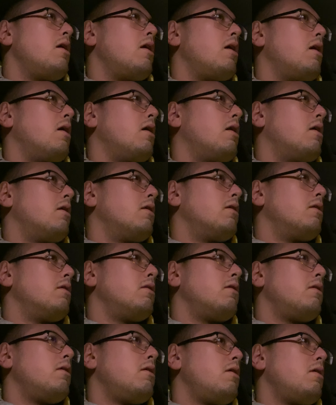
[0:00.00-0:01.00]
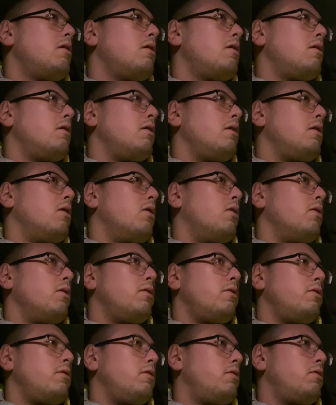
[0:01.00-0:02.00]
And
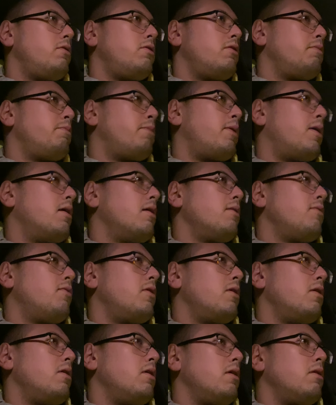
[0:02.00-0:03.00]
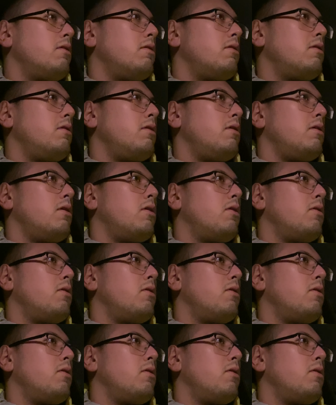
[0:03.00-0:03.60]
this is just part of what it is. And